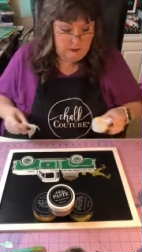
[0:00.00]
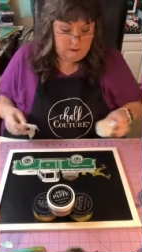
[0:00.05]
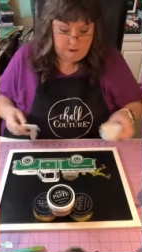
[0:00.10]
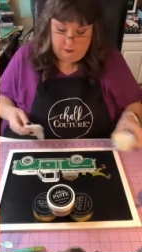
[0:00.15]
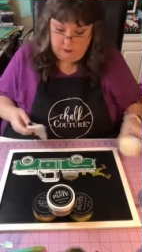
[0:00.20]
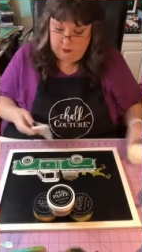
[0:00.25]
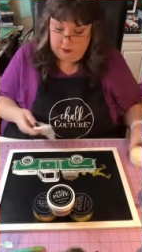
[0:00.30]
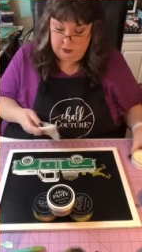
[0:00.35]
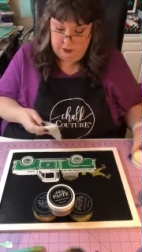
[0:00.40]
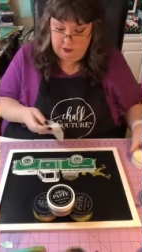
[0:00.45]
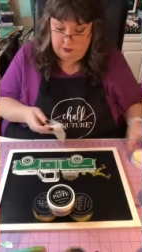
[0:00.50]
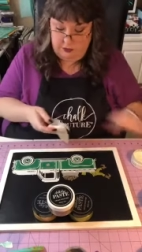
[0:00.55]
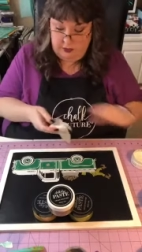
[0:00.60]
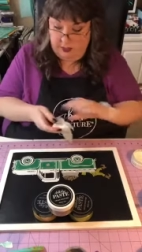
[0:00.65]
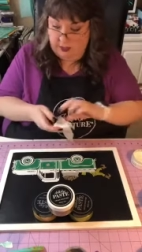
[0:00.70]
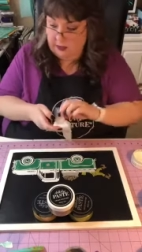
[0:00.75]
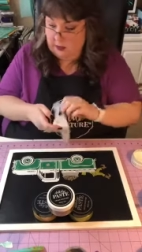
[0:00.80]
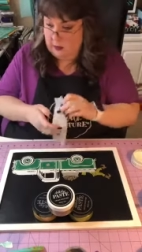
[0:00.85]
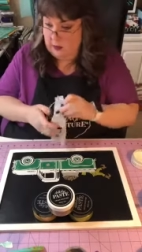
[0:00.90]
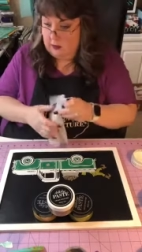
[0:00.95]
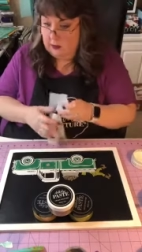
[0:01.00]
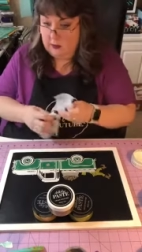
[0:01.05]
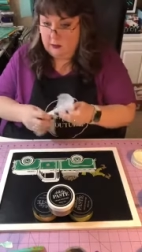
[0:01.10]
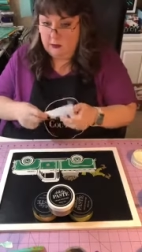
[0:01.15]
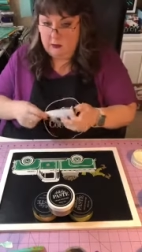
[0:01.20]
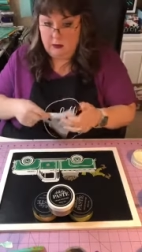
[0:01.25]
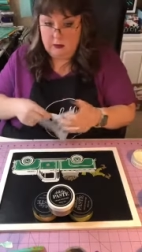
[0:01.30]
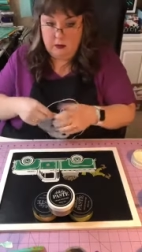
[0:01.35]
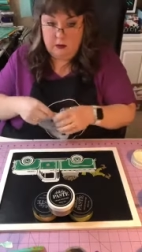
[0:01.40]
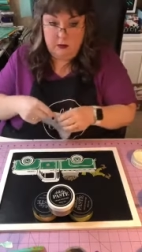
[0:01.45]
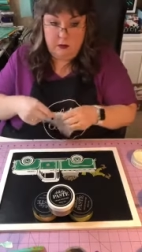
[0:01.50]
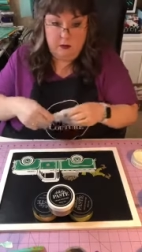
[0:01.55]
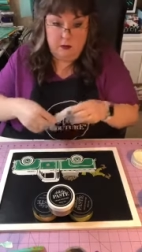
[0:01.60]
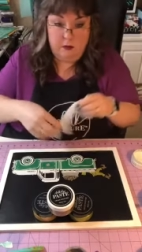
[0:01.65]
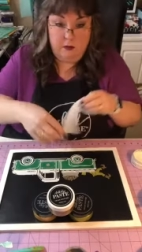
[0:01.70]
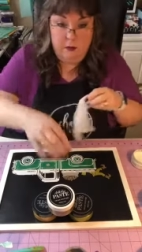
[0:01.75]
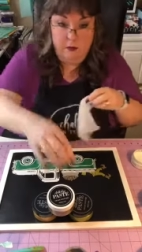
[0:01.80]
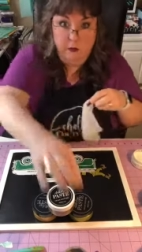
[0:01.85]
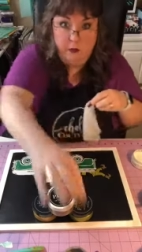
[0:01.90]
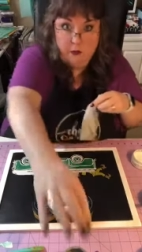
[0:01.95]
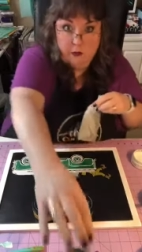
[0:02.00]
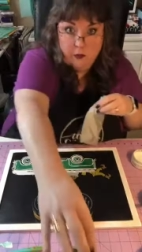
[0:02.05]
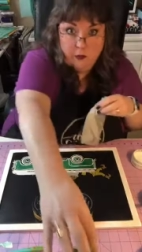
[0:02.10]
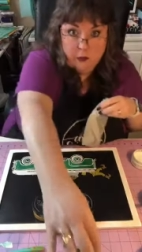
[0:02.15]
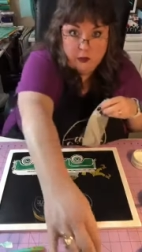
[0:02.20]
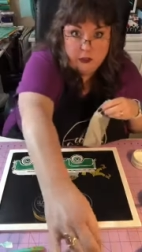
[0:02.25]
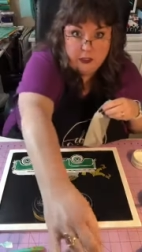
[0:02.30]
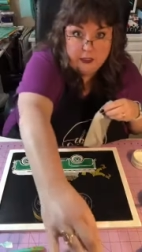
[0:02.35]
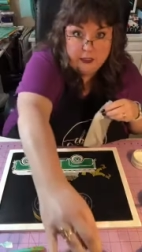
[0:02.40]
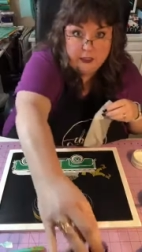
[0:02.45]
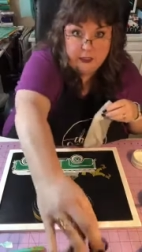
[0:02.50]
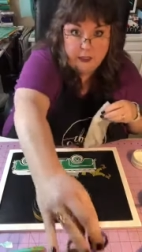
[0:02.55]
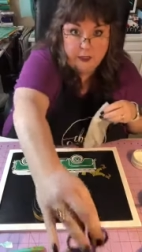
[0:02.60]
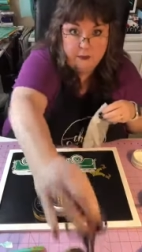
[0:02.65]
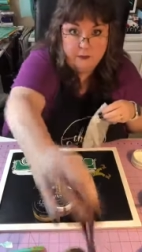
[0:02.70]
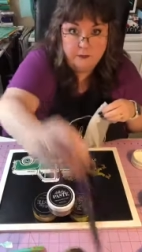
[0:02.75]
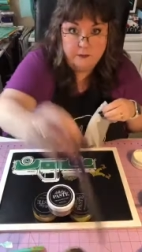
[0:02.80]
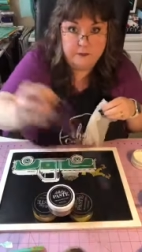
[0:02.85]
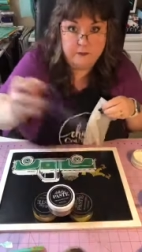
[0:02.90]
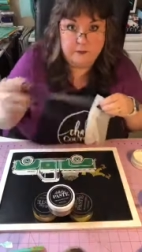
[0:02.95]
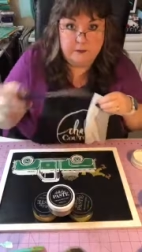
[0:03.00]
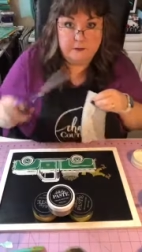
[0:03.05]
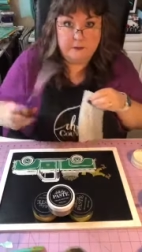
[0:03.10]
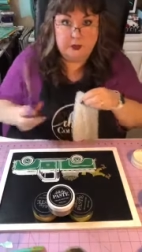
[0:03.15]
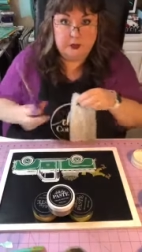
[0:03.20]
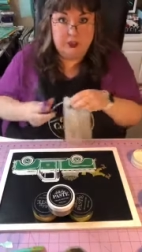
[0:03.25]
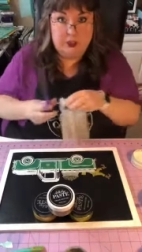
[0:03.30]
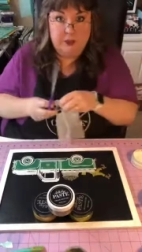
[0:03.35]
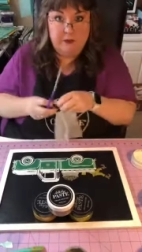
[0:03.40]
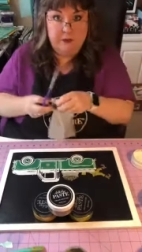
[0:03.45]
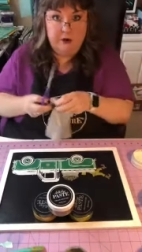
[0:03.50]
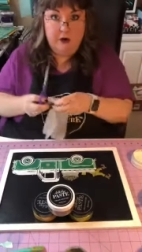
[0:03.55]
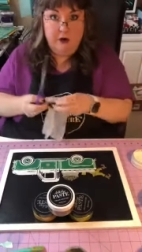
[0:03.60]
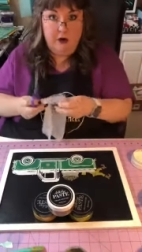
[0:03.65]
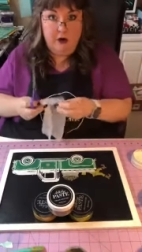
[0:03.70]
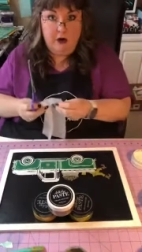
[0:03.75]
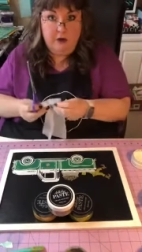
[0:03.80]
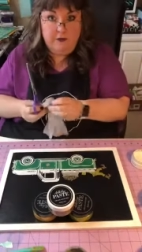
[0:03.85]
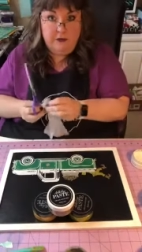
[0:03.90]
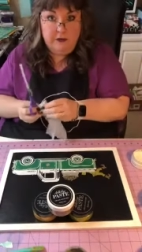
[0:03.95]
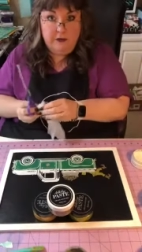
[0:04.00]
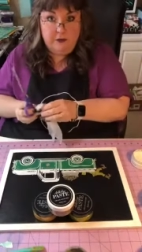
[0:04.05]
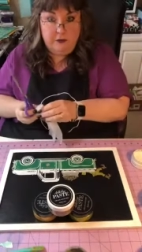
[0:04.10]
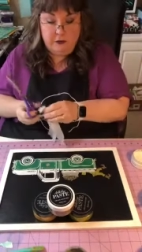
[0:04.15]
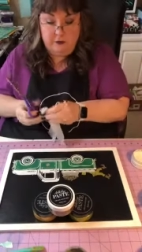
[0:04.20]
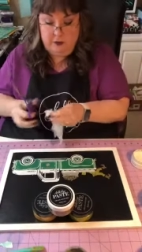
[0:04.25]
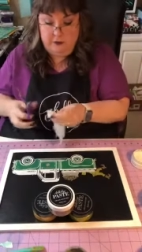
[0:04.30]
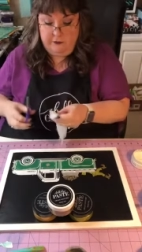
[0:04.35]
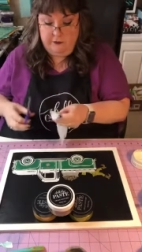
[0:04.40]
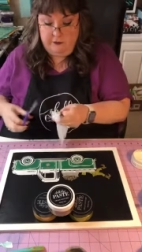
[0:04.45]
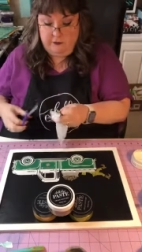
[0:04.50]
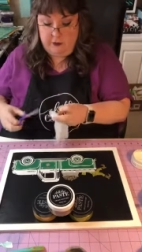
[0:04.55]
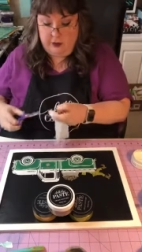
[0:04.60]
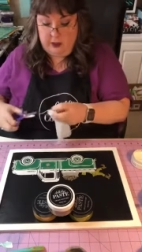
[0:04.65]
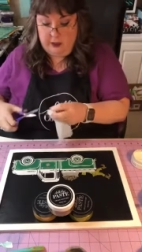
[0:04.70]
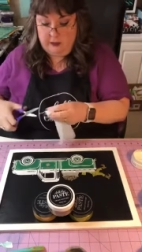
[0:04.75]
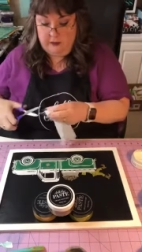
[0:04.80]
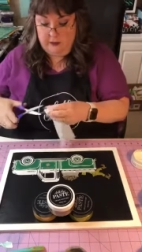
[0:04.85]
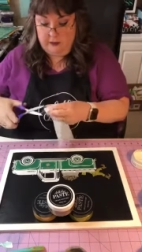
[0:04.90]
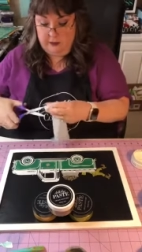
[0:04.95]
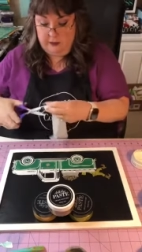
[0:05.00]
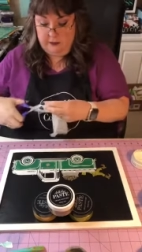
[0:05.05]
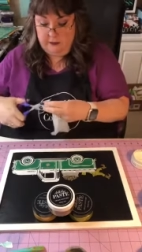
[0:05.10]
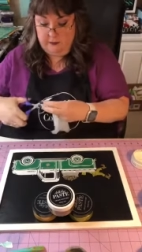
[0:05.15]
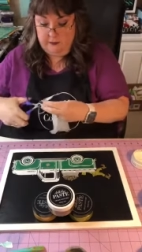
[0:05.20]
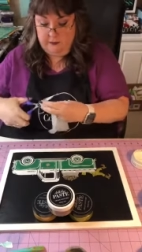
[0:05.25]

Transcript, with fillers: I'm just trying to clean up Shimmer, Harvest, or Frost.